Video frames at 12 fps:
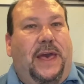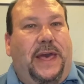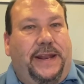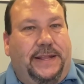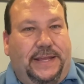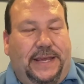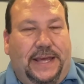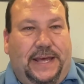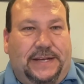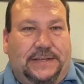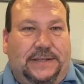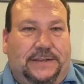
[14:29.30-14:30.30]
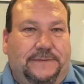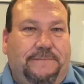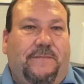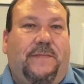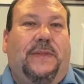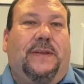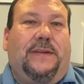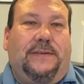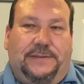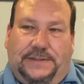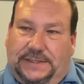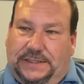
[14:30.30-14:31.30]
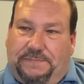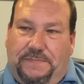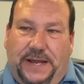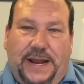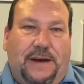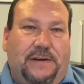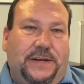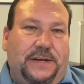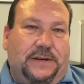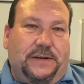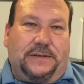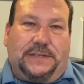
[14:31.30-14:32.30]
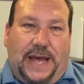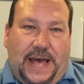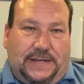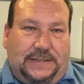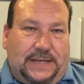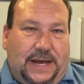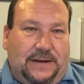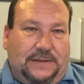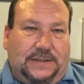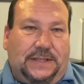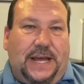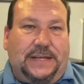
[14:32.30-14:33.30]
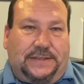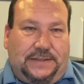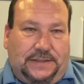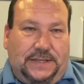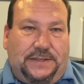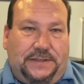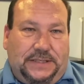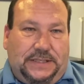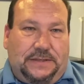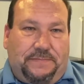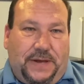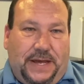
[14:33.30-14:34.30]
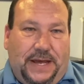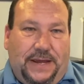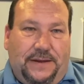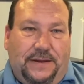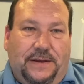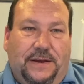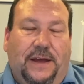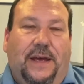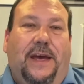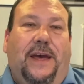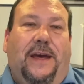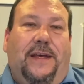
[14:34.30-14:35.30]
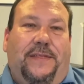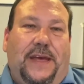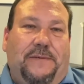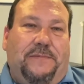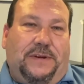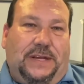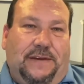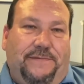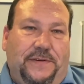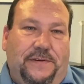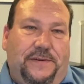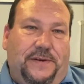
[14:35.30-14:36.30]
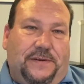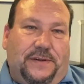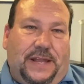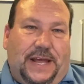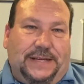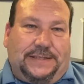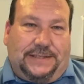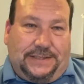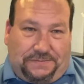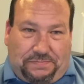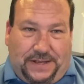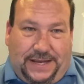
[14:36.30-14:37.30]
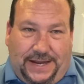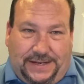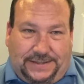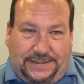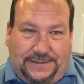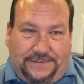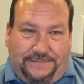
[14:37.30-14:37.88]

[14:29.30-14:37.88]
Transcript: at the end, spit out your tax, title, and license that you need to pay. They will give you your license plates.